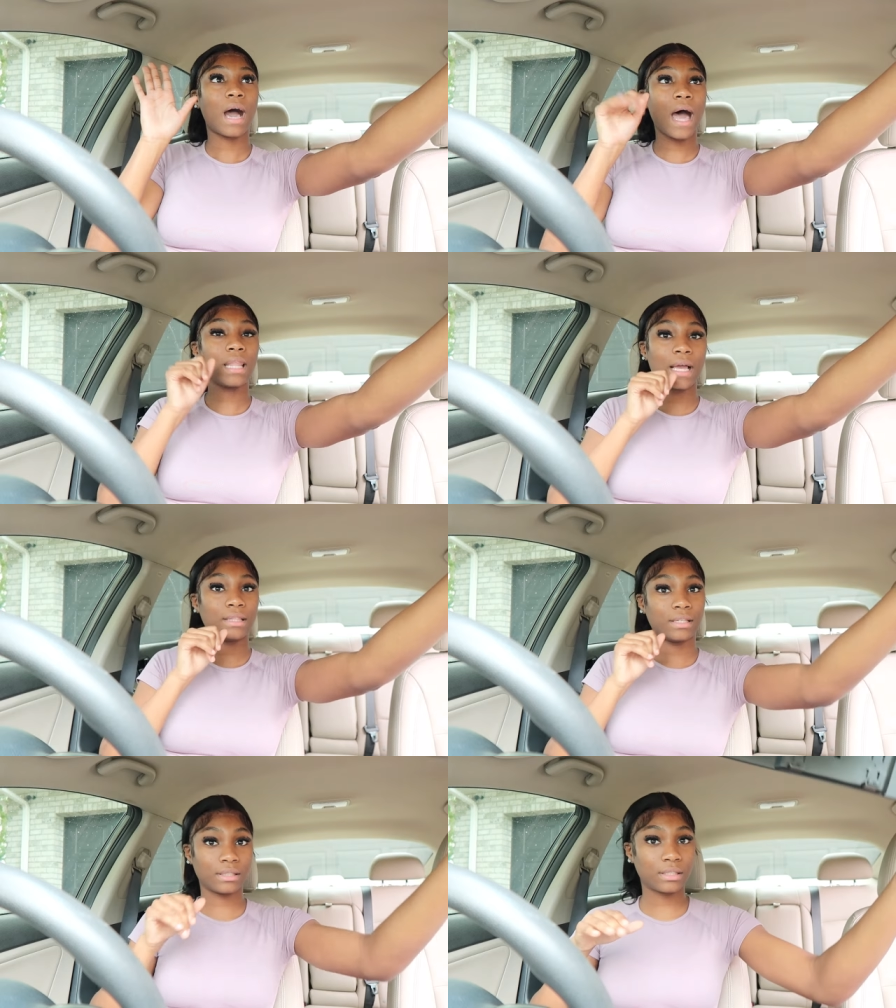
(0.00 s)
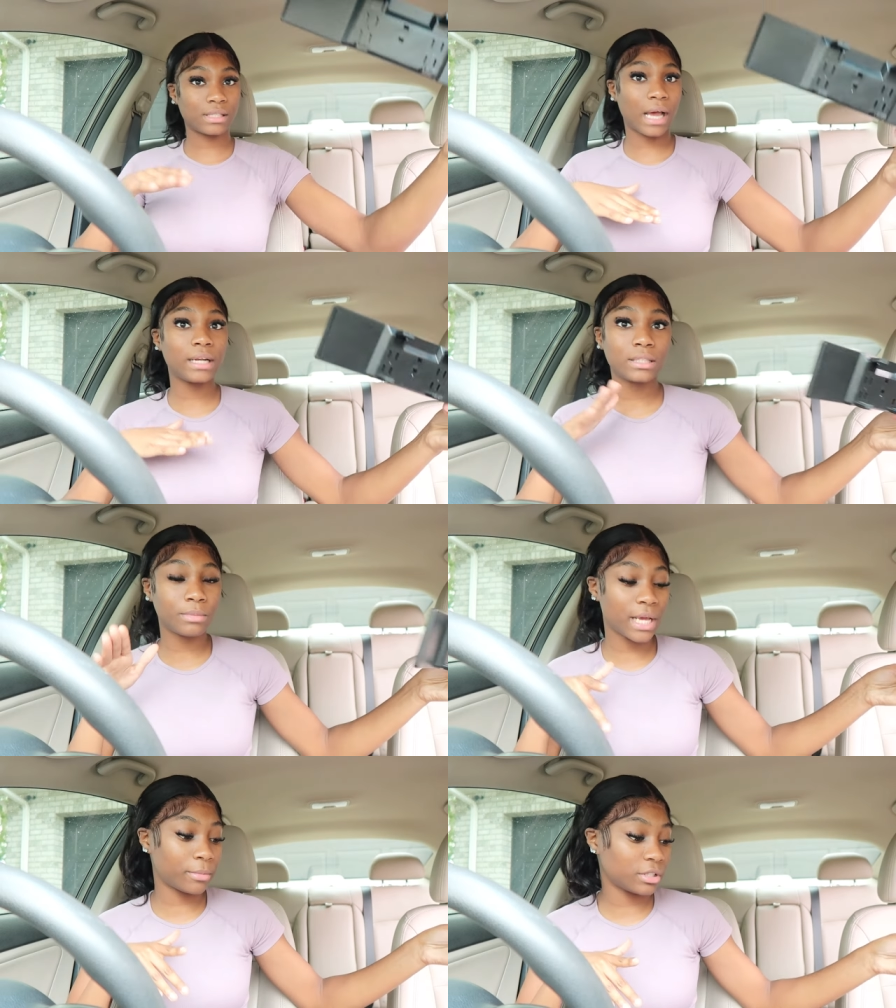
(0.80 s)
i like this because i need to
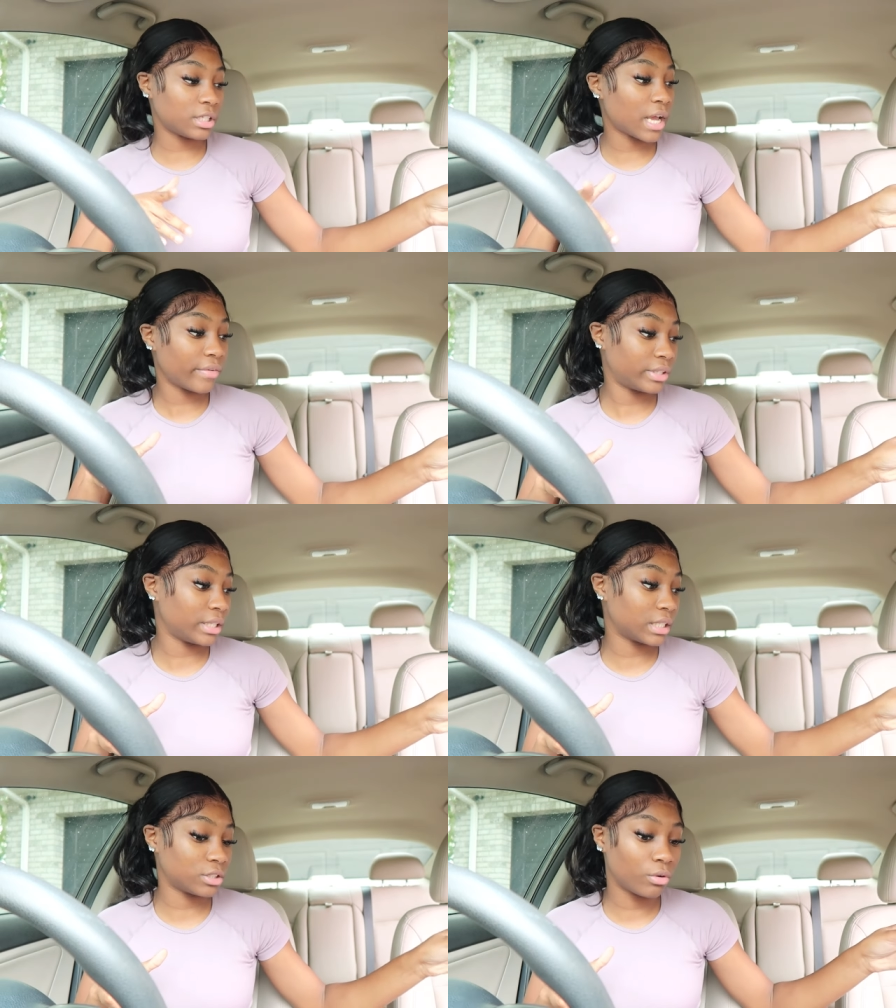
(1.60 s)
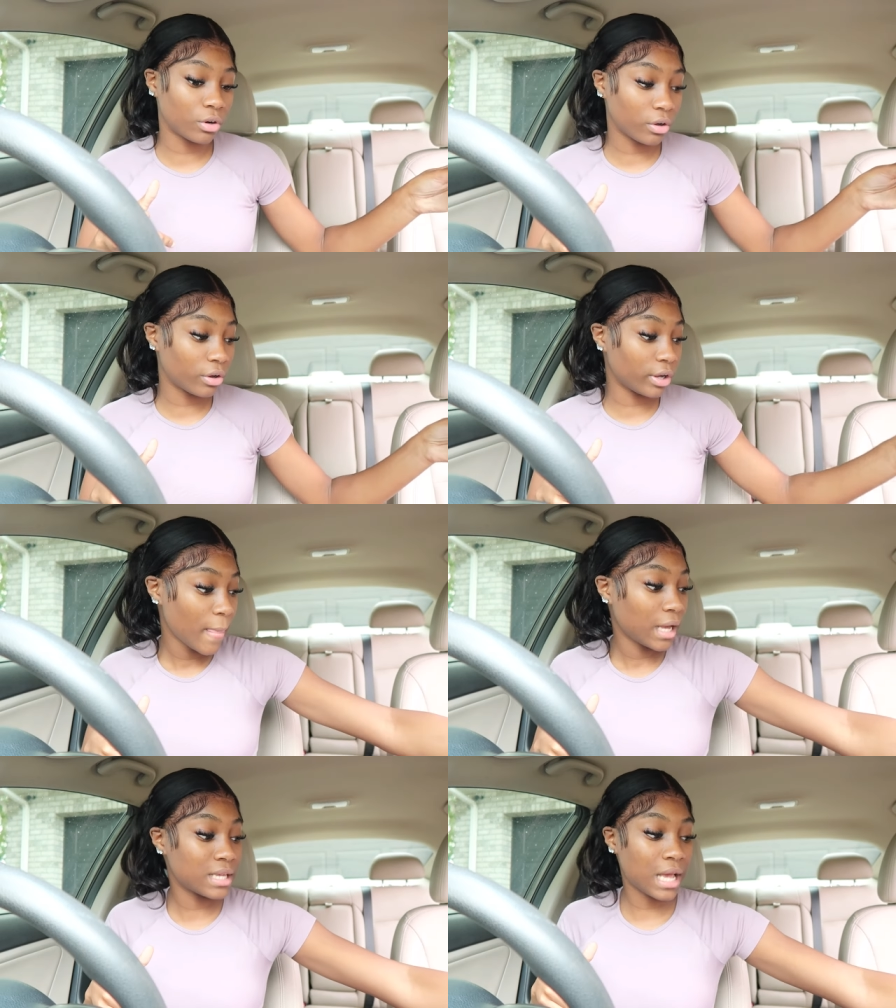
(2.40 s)
be able to see everything that's going on
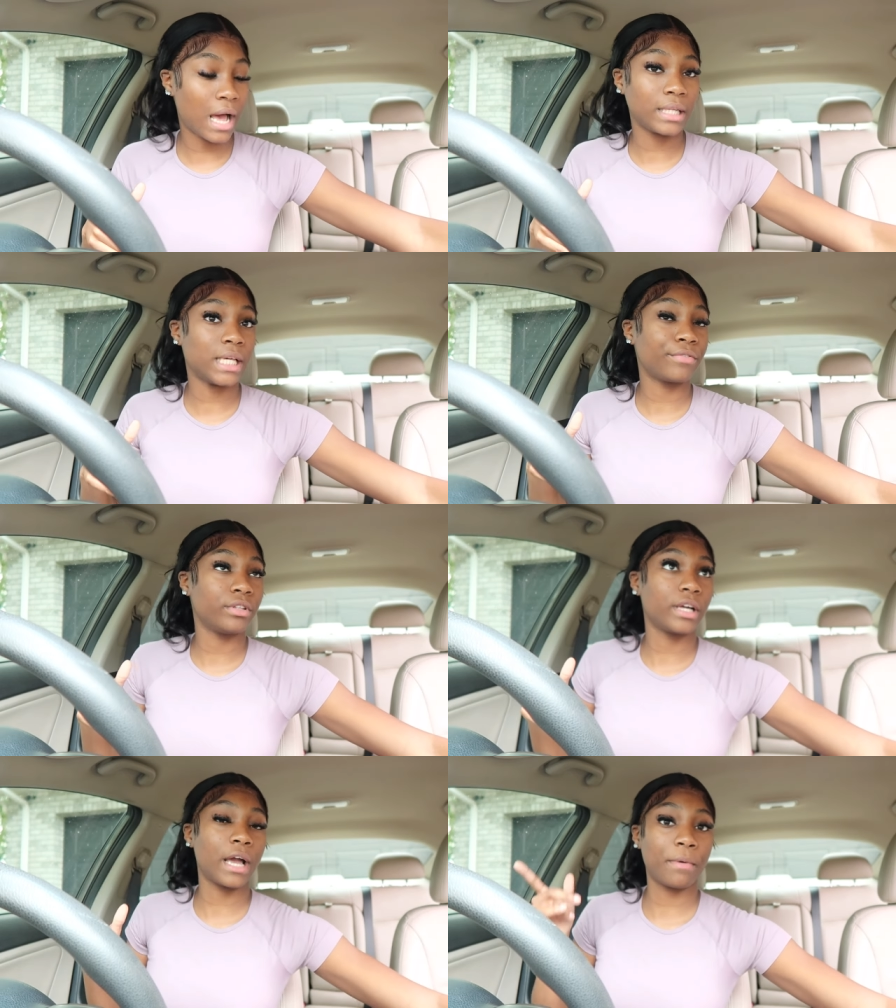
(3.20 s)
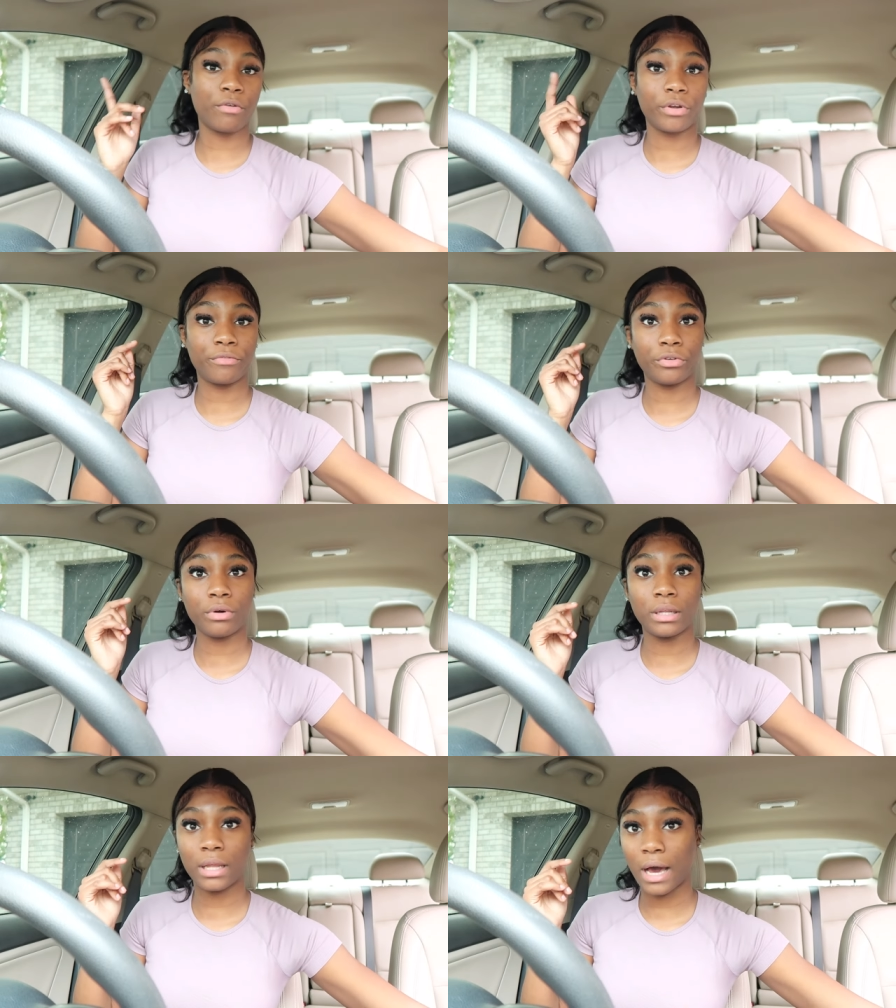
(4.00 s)
because i definitely look at my rear
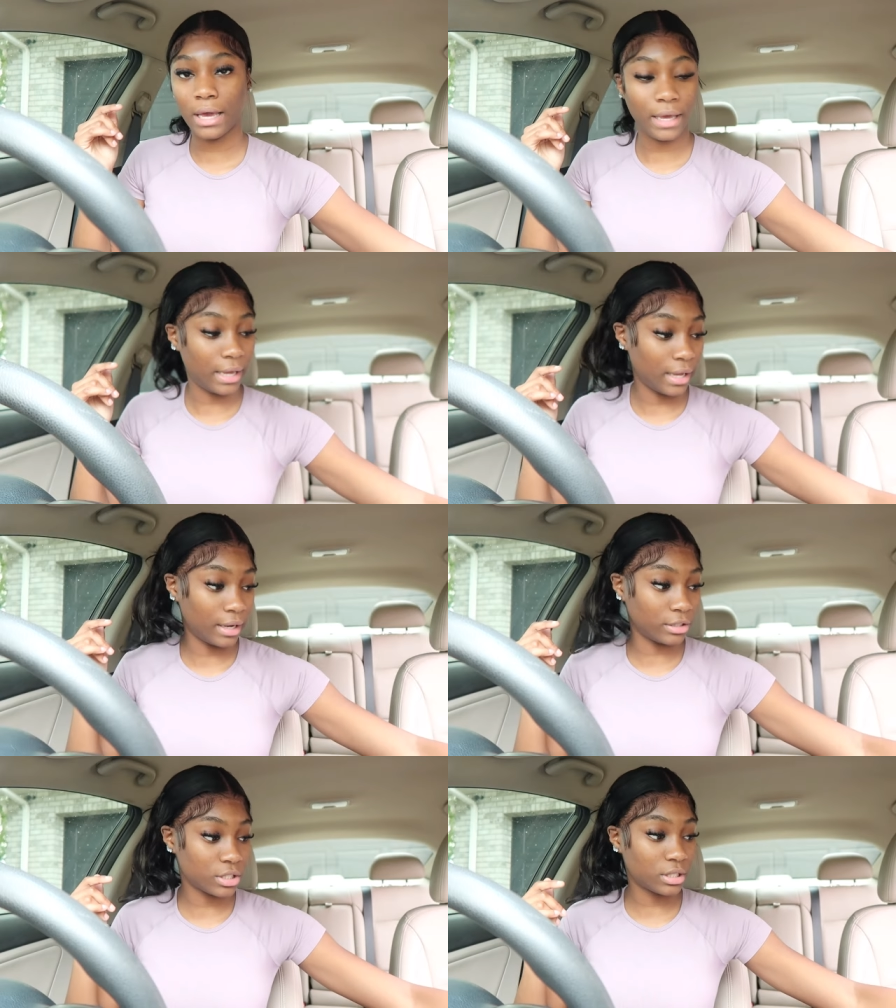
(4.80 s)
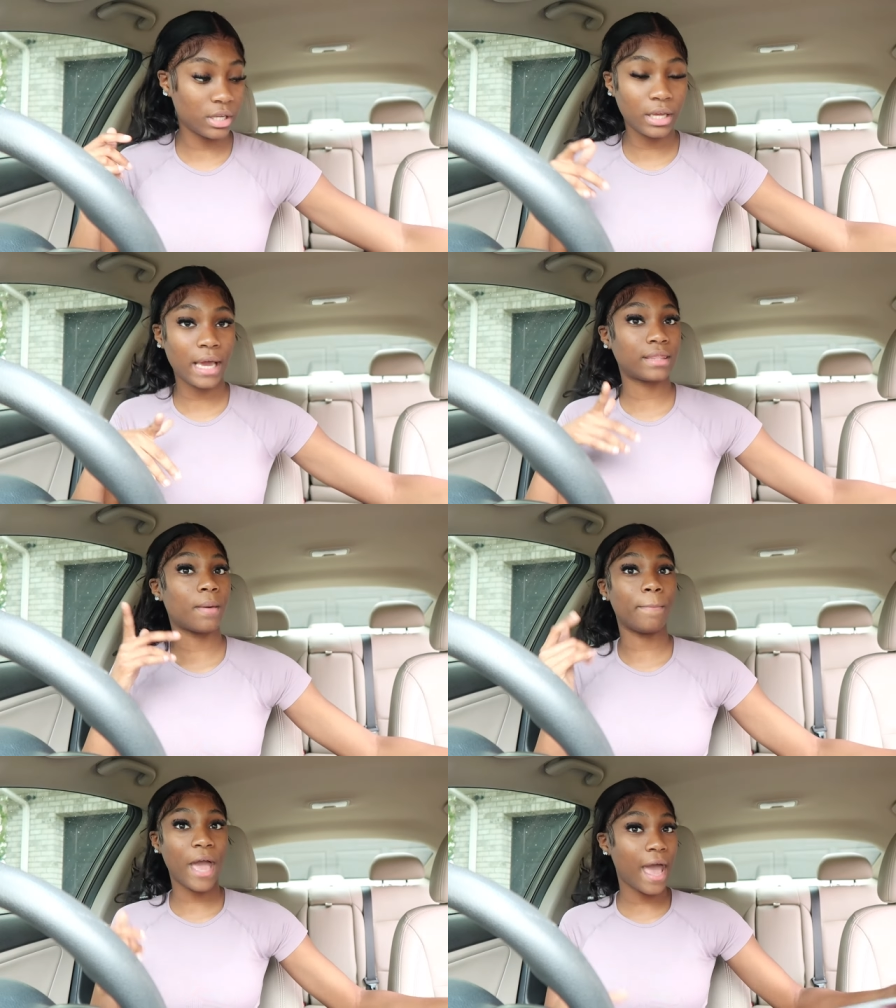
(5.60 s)
view a lot and just looking at
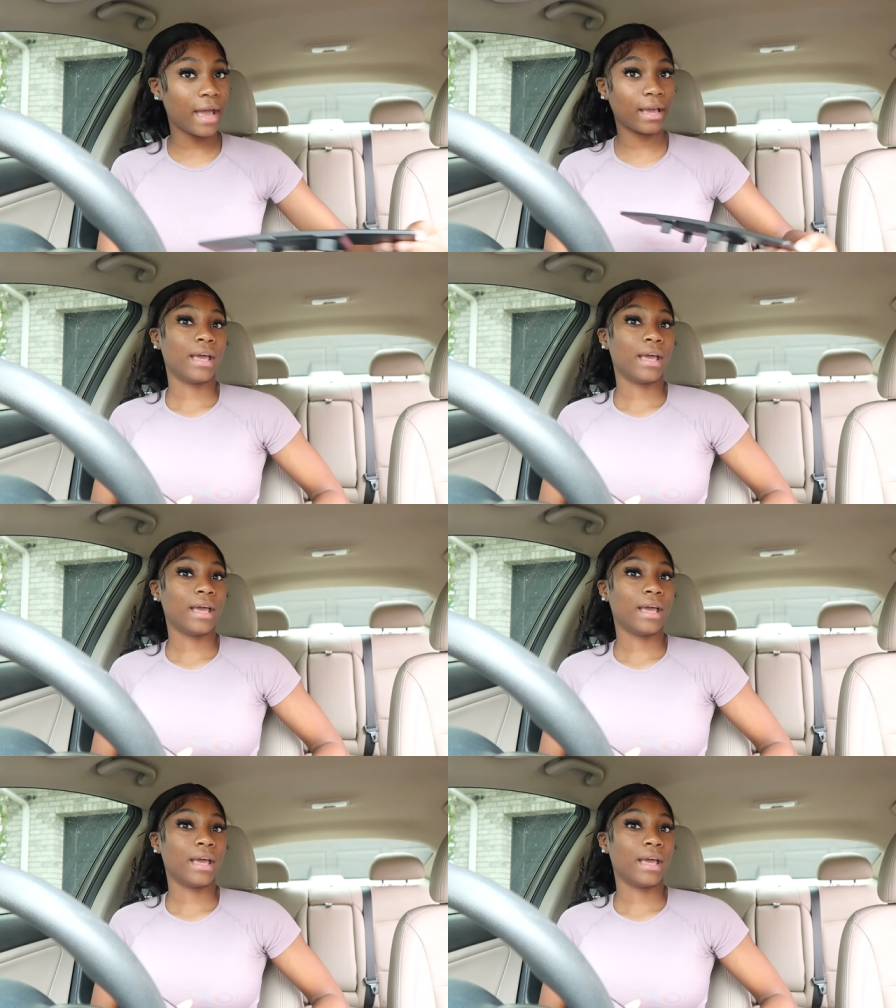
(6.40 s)
the back